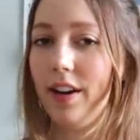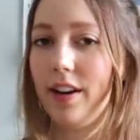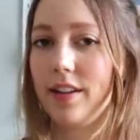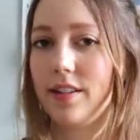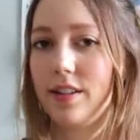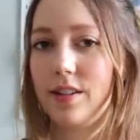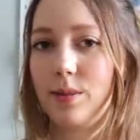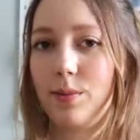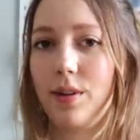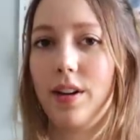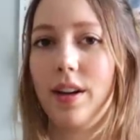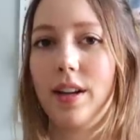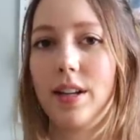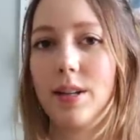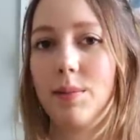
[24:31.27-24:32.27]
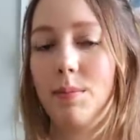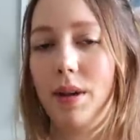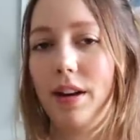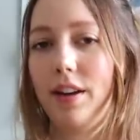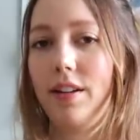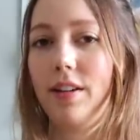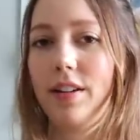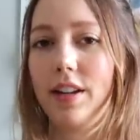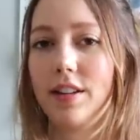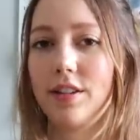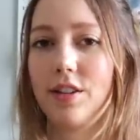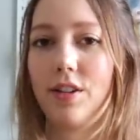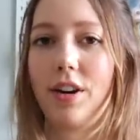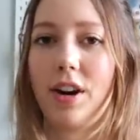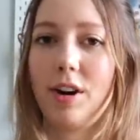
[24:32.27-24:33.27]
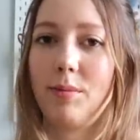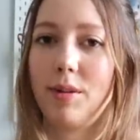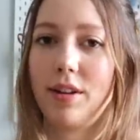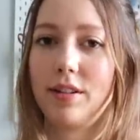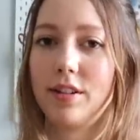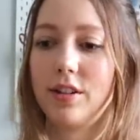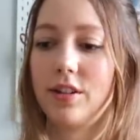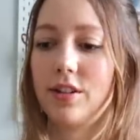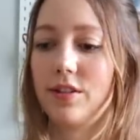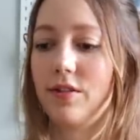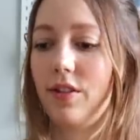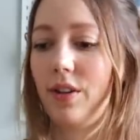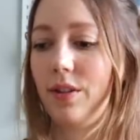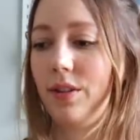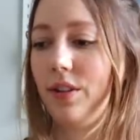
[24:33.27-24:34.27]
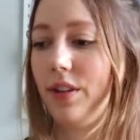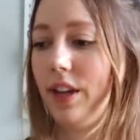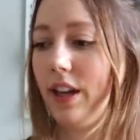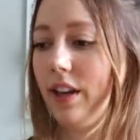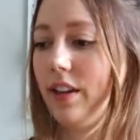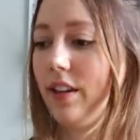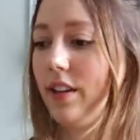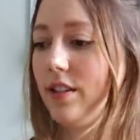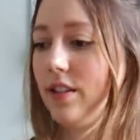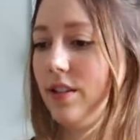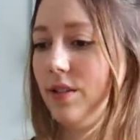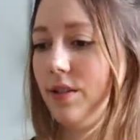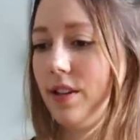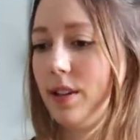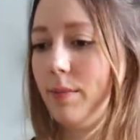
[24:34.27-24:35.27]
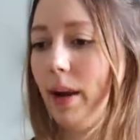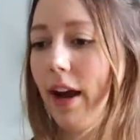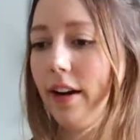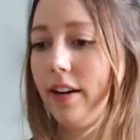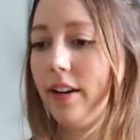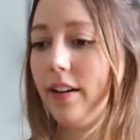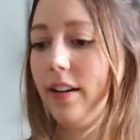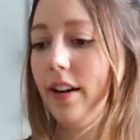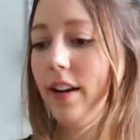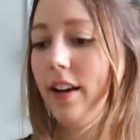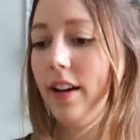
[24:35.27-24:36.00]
I saw someone had made it on Instagram and just followed the link to this pattern.